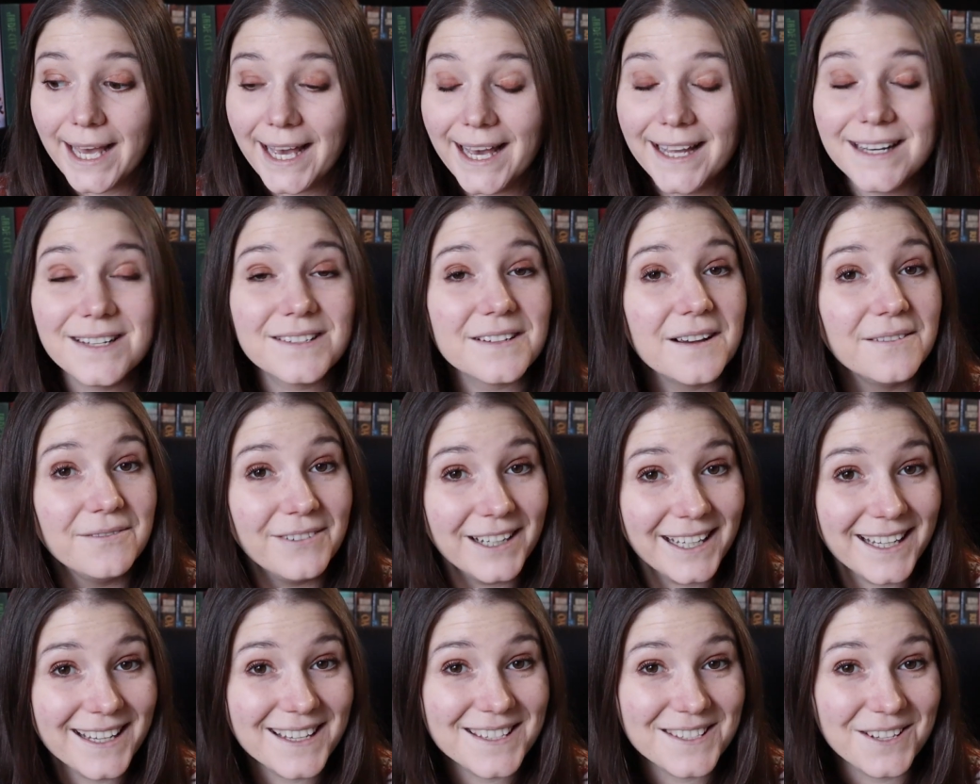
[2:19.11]
And I'm
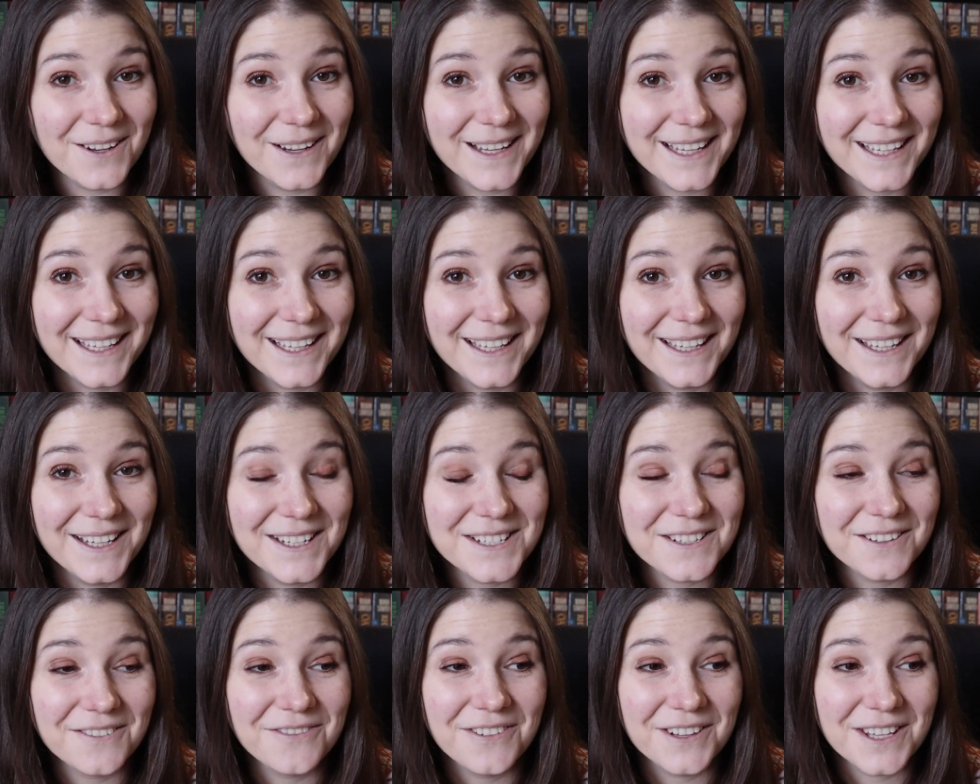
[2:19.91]
really
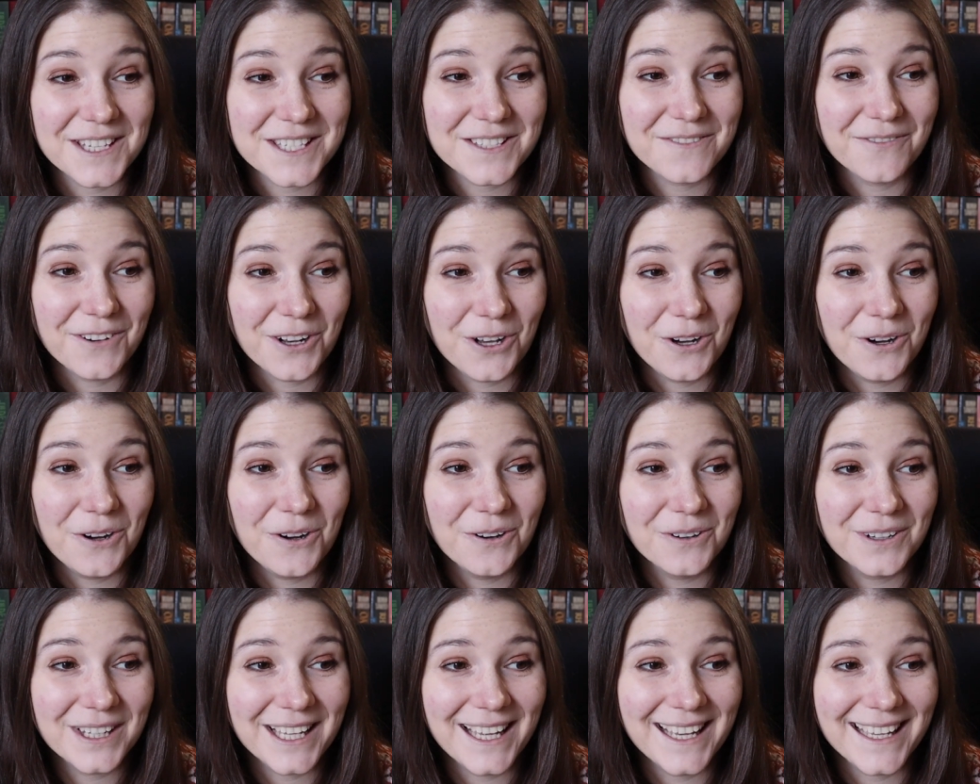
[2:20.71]
excited for this
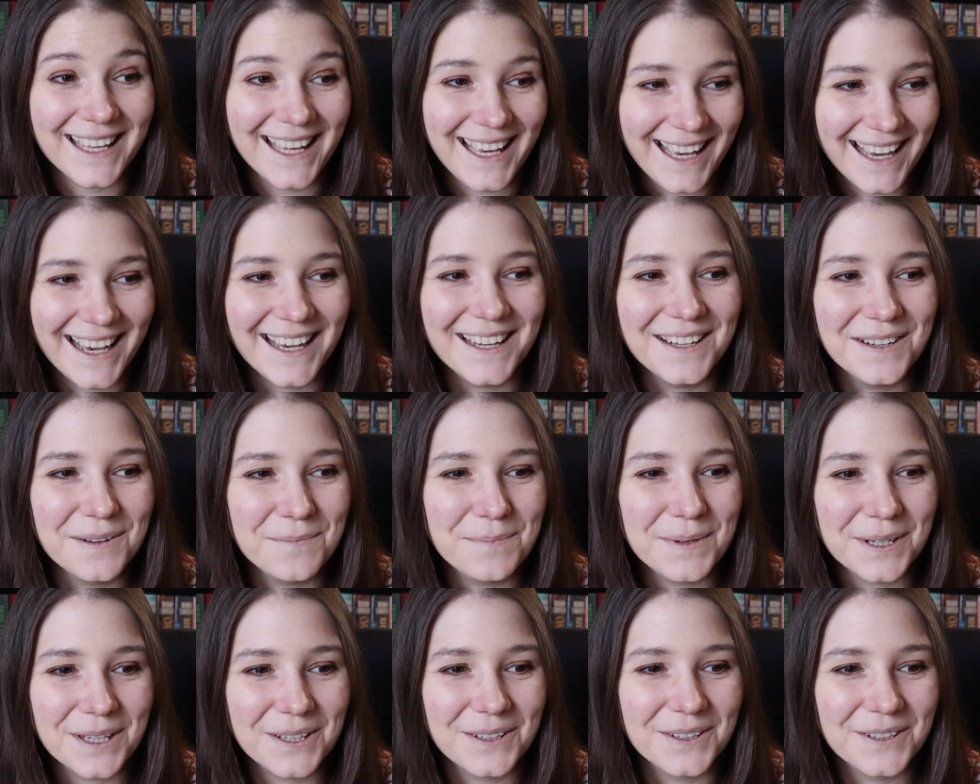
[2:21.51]
vlog again
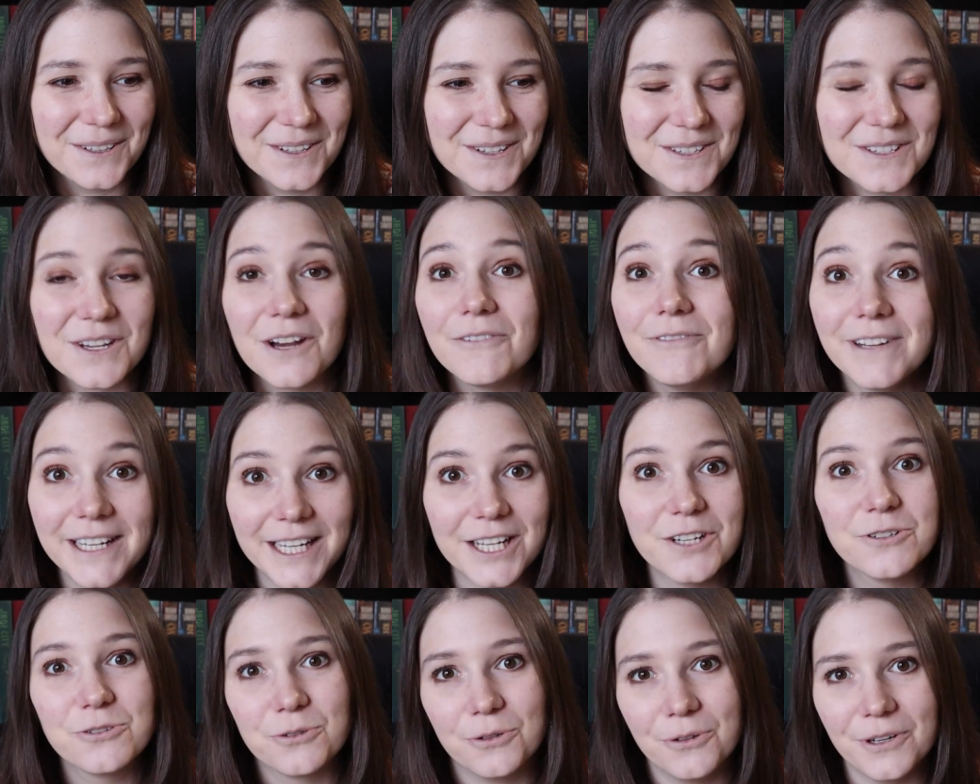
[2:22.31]
because I
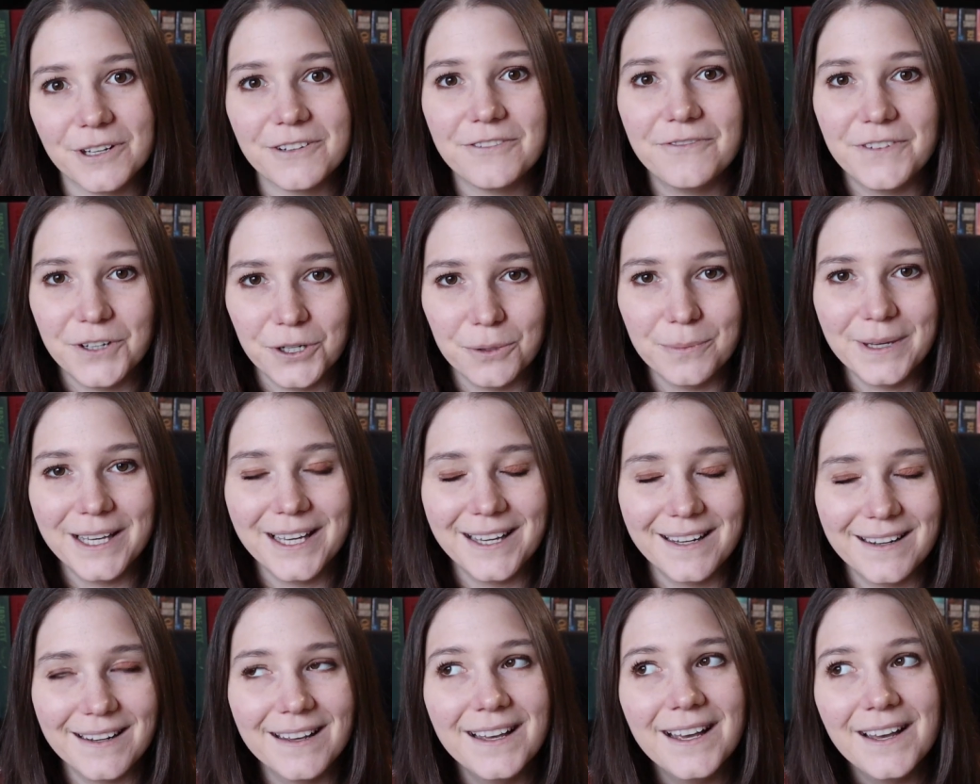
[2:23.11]
really enjoyed
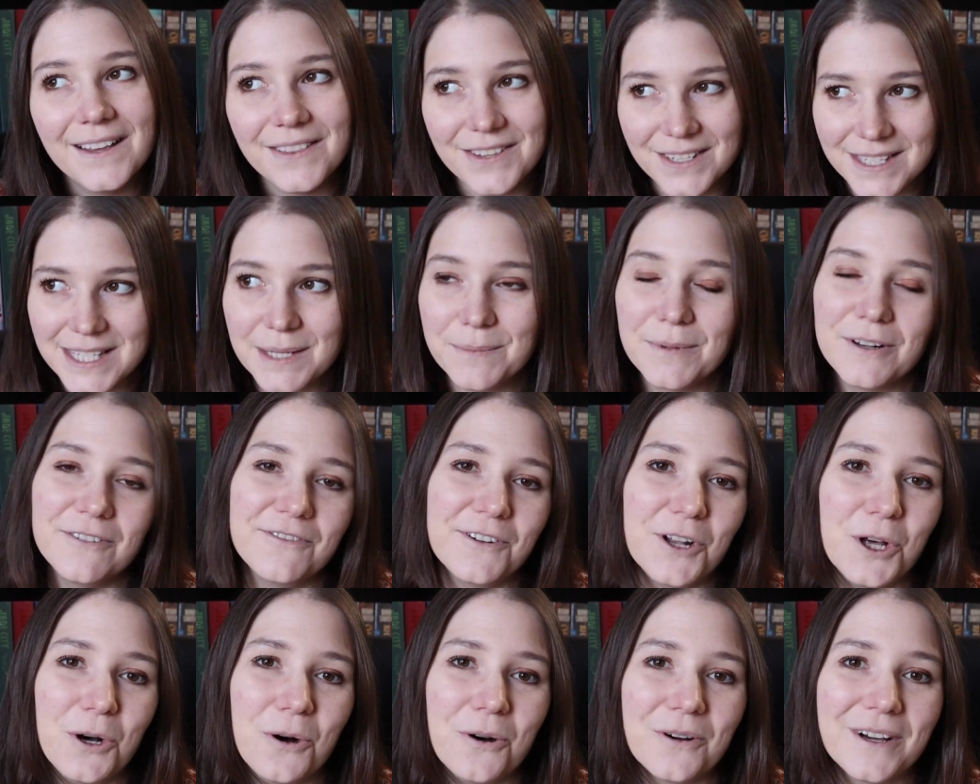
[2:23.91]
filming the similar
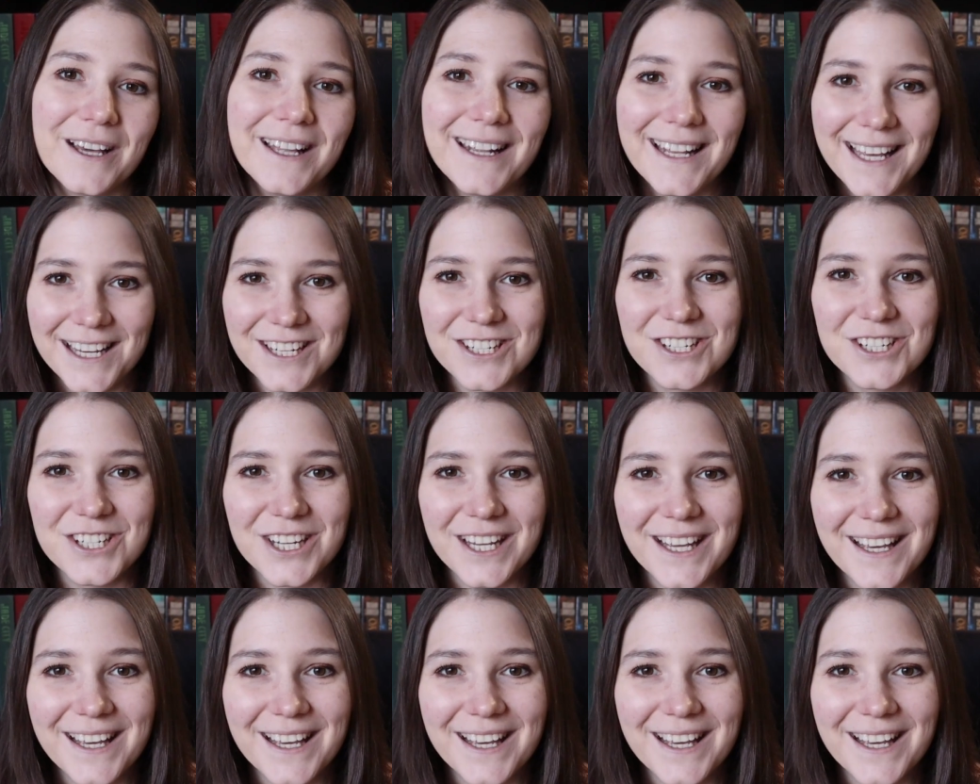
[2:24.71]
vlog last